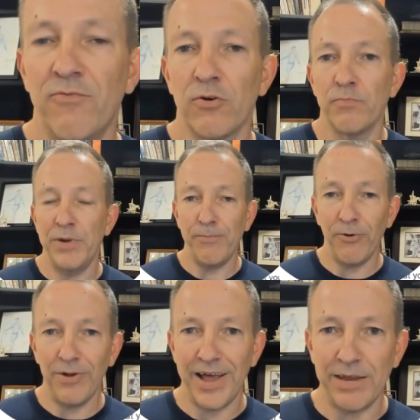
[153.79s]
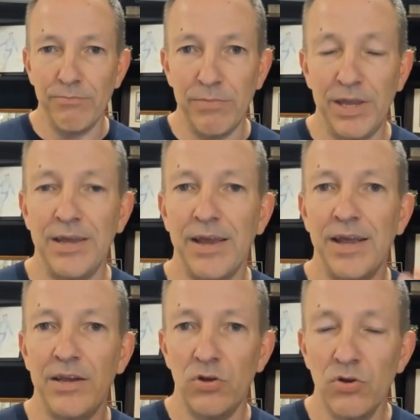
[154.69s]
for people like me
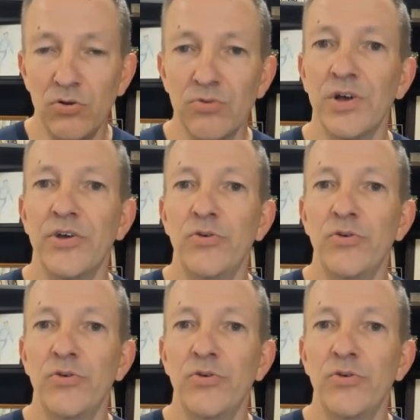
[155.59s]
and you